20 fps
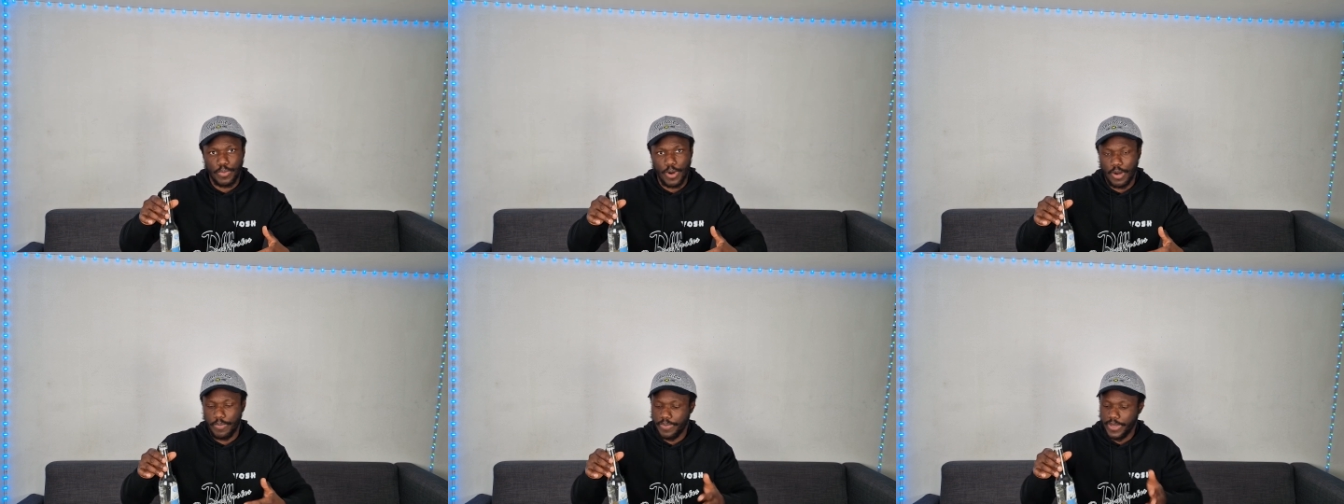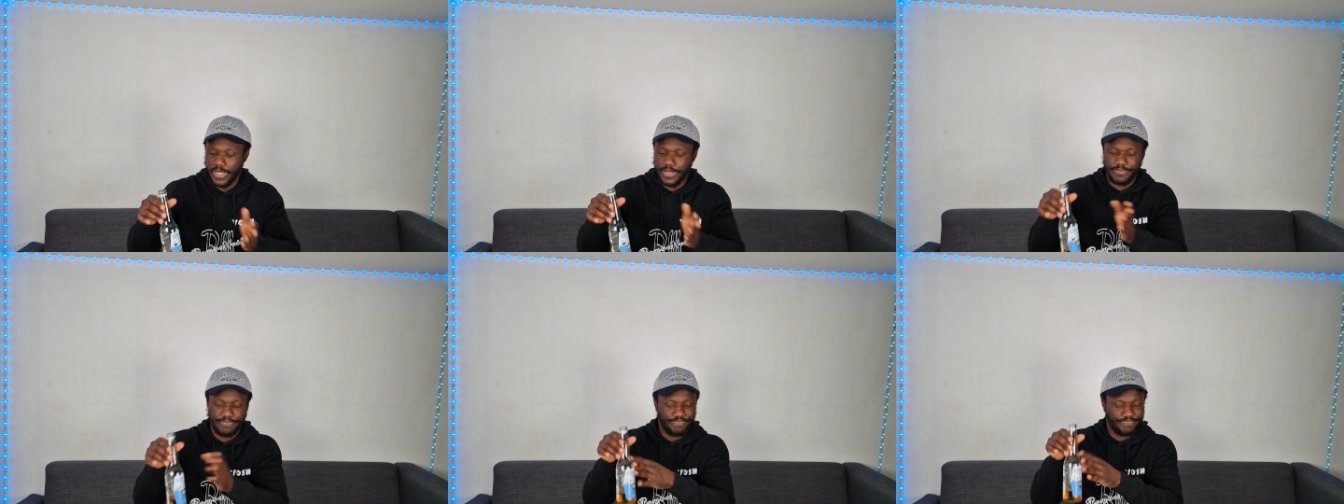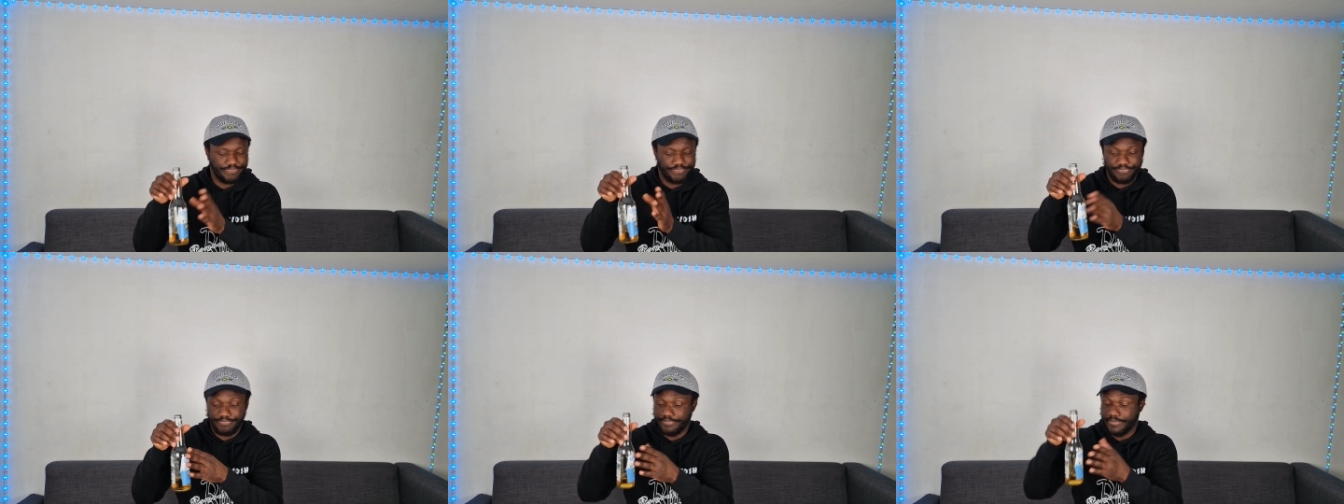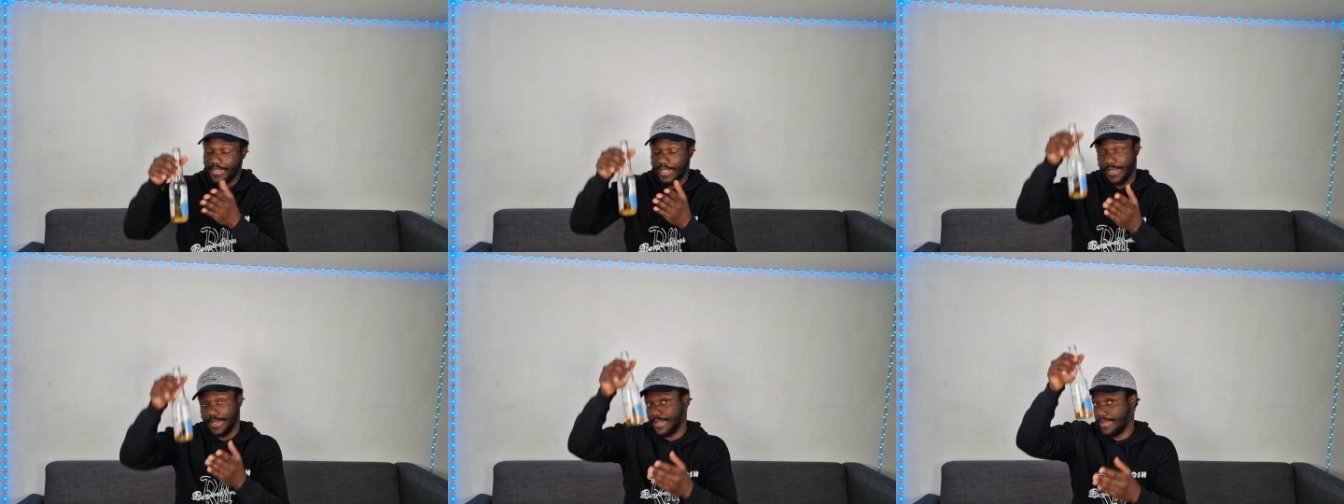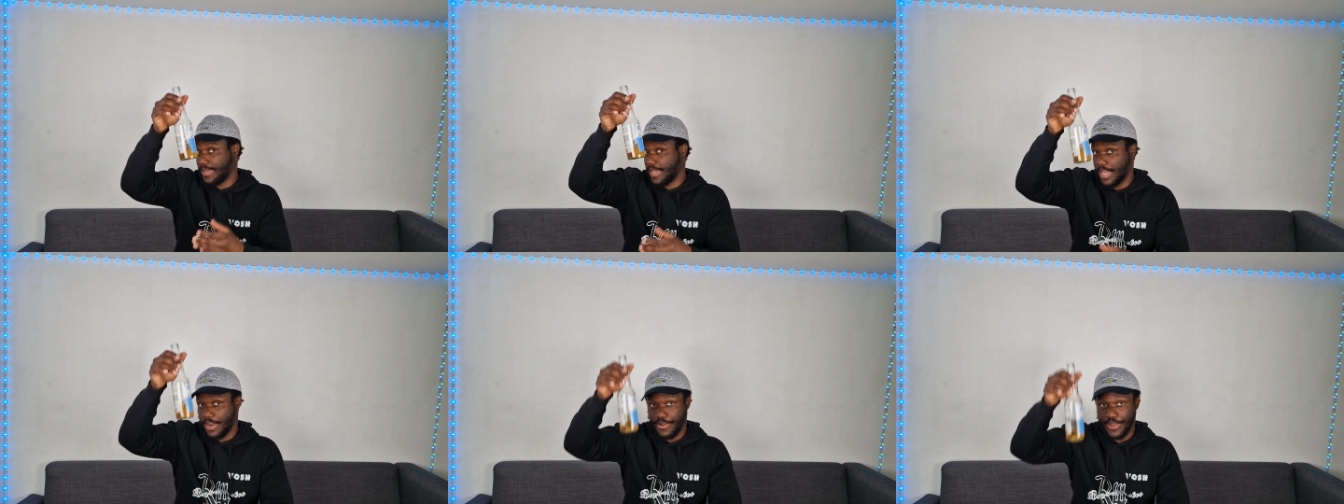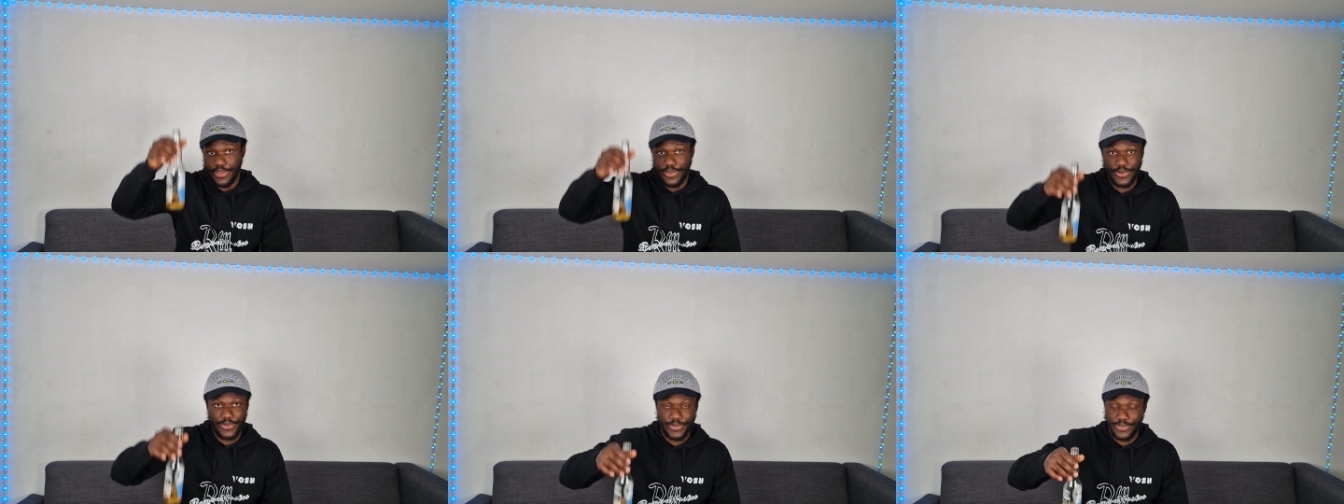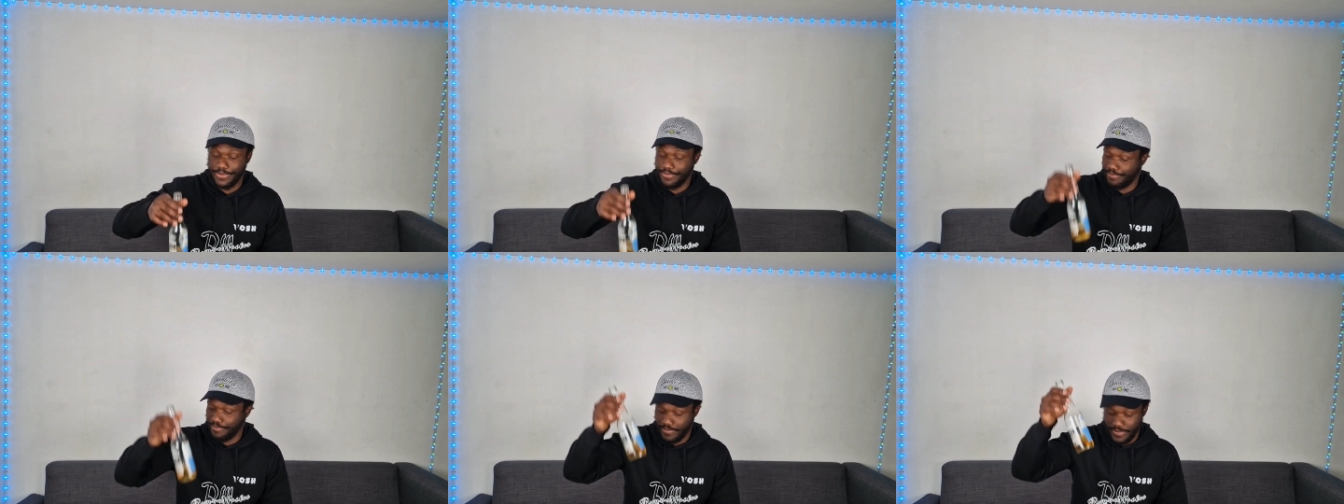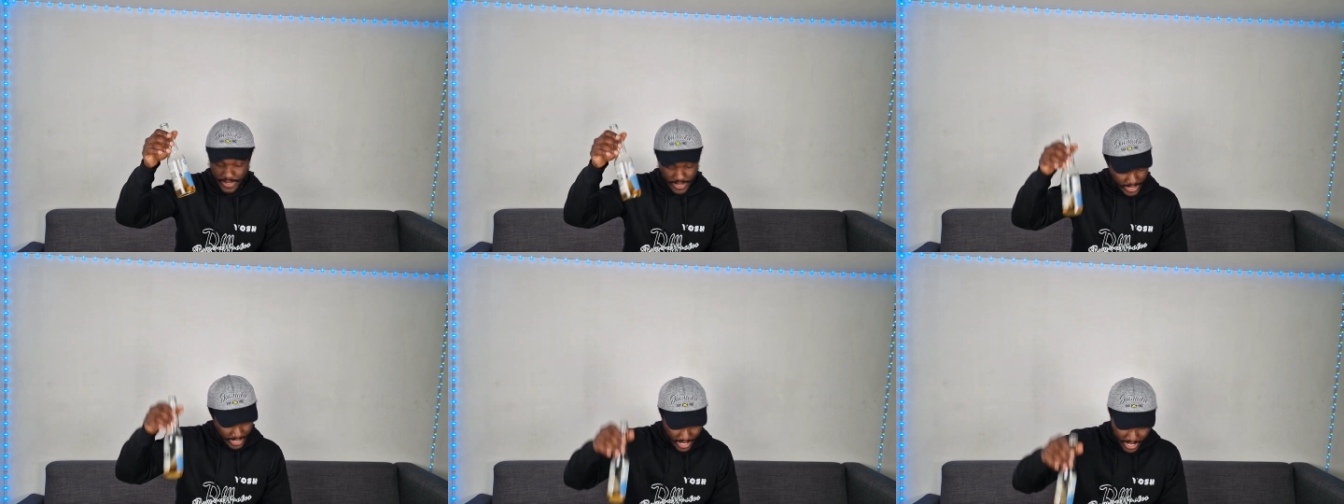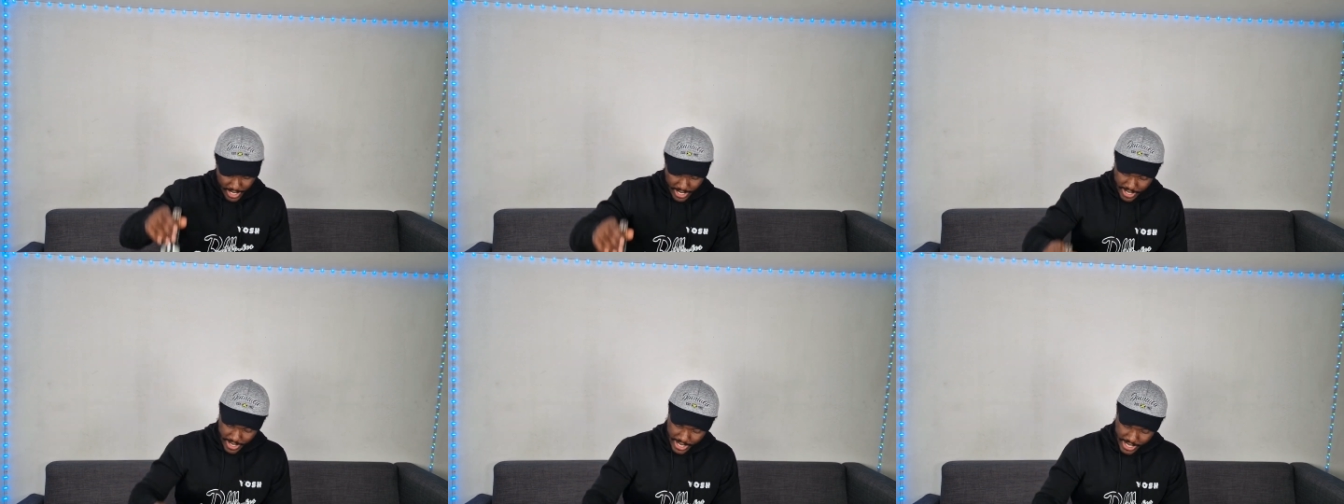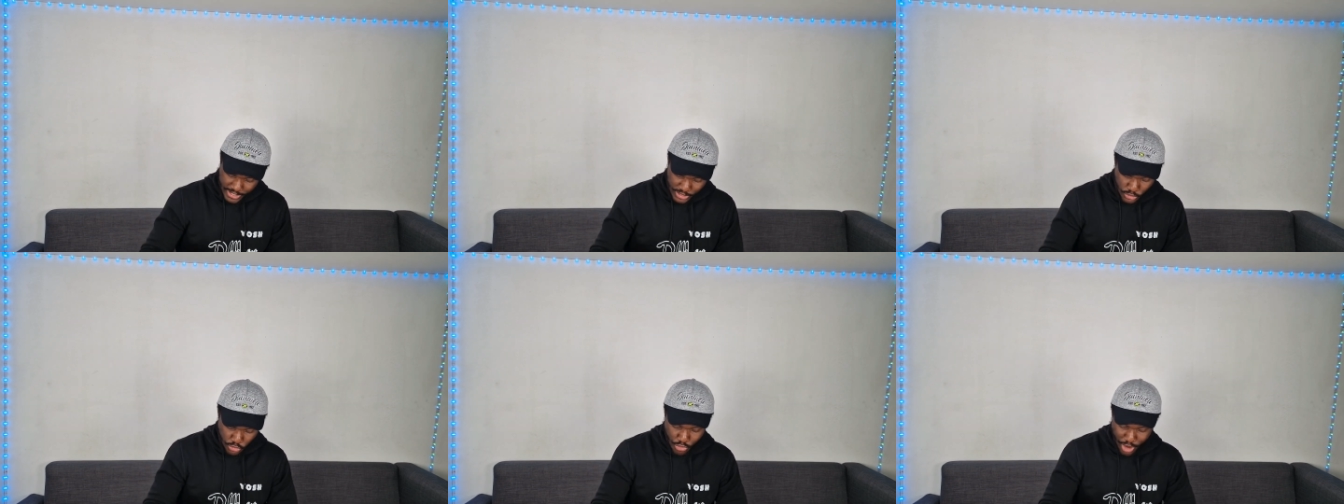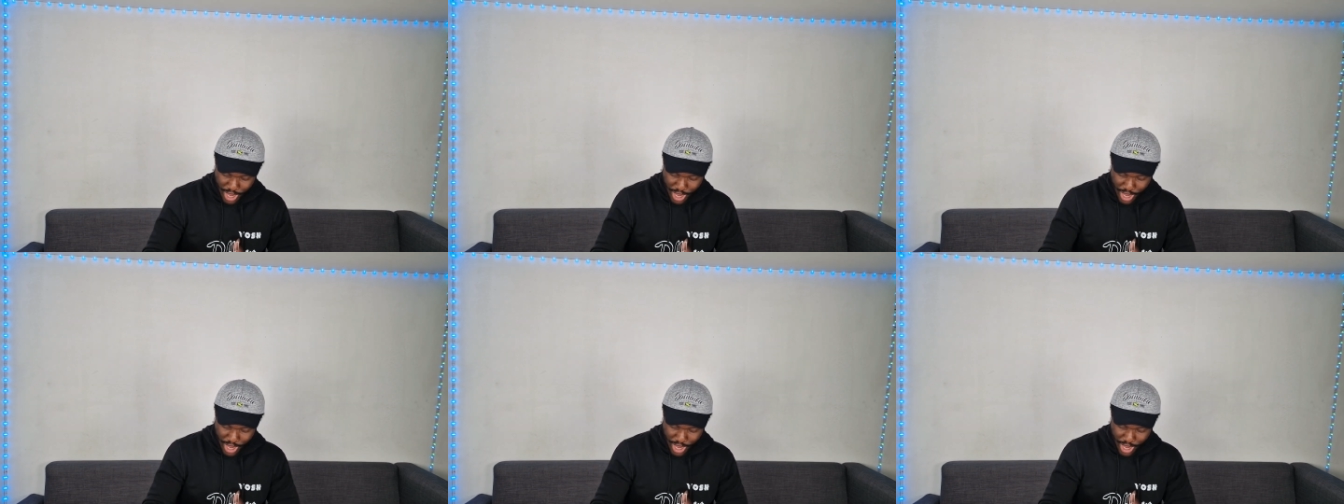burping, here you go. It's